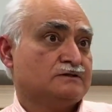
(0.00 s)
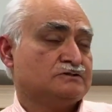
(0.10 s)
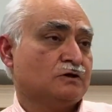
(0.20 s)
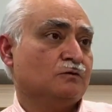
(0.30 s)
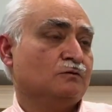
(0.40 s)

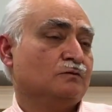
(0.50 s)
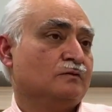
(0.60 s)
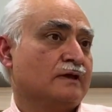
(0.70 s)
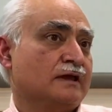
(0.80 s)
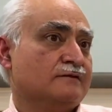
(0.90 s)
So
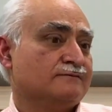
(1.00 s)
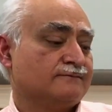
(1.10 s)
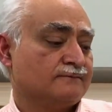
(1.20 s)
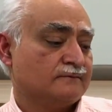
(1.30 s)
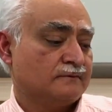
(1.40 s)

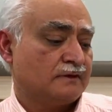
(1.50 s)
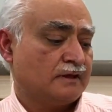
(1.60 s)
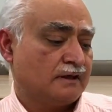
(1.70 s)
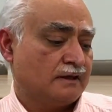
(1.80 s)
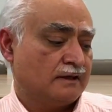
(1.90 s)
if
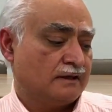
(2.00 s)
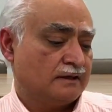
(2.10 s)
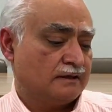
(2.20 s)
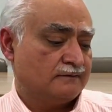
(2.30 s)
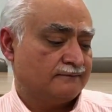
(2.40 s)

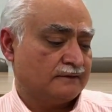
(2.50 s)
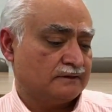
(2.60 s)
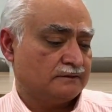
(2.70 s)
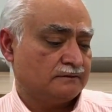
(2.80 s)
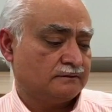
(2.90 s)

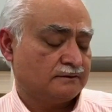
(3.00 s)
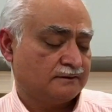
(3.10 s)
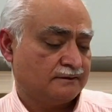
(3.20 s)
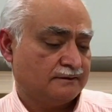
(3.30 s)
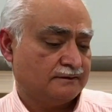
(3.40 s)
any
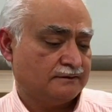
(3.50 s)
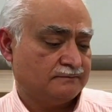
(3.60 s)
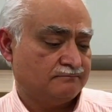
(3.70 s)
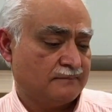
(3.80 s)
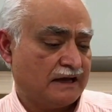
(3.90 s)

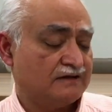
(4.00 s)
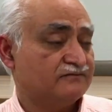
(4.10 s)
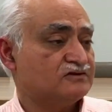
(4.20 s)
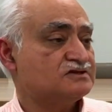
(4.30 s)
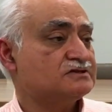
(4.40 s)

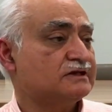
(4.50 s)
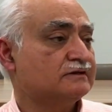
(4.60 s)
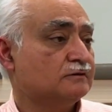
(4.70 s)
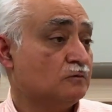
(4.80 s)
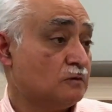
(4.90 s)
adverse
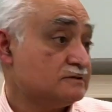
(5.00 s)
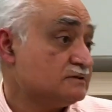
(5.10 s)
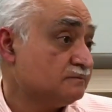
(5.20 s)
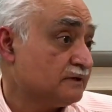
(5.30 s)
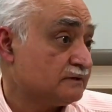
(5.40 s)
signal
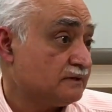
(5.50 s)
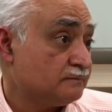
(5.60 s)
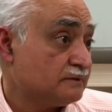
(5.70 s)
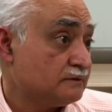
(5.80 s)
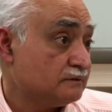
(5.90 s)
wasn't picked
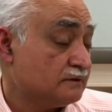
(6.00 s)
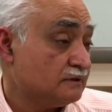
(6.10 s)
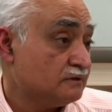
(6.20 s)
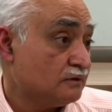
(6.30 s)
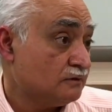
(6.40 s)
up in
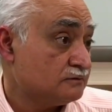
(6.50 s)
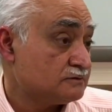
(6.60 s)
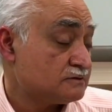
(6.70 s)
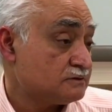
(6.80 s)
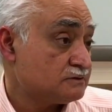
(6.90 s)
in
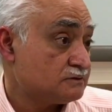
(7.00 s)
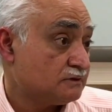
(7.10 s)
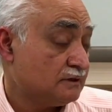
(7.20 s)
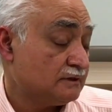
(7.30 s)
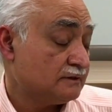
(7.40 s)

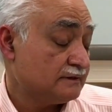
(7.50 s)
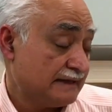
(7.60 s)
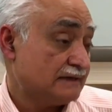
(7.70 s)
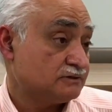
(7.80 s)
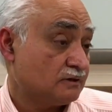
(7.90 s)

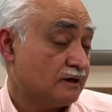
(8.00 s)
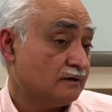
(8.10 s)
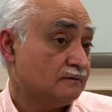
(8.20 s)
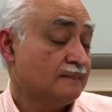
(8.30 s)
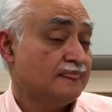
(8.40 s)
that
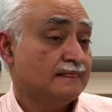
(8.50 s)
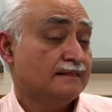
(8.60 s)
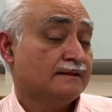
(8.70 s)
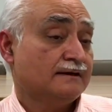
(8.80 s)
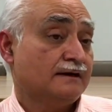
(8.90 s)
trial,
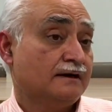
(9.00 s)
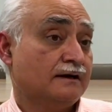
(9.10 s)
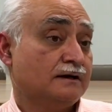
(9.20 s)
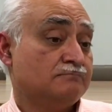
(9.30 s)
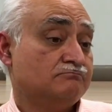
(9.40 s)

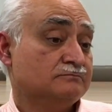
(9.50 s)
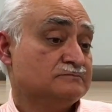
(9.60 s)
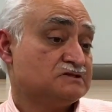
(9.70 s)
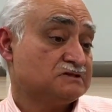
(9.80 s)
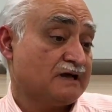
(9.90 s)

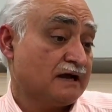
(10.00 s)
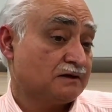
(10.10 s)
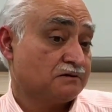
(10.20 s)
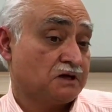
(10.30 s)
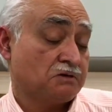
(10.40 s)

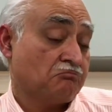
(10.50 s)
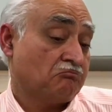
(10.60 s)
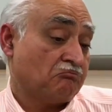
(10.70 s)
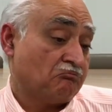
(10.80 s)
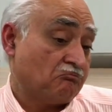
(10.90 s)
staggering,
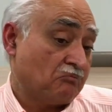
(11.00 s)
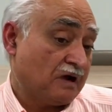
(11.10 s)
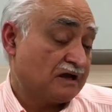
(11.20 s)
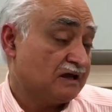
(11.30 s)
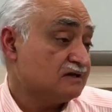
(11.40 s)

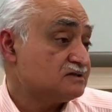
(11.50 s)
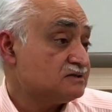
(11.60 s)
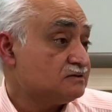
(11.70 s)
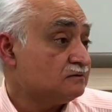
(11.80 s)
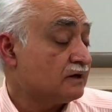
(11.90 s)
I guess,
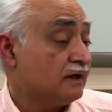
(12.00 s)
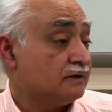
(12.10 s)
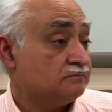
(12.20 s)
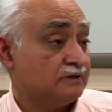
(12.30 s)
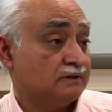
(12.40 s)
is
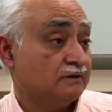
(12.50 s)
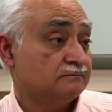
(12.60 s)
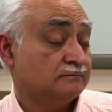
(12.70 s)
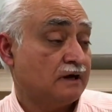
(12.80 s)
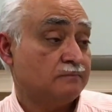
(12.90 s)
okay, but
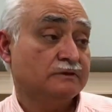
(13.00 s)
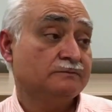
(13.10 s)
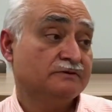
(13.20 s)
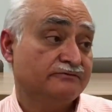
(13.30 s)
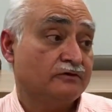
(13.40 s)
I'm going
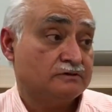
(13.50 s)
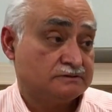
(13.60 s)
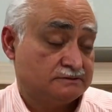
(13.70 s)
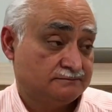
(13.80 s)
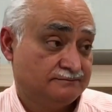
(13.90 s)
to be first.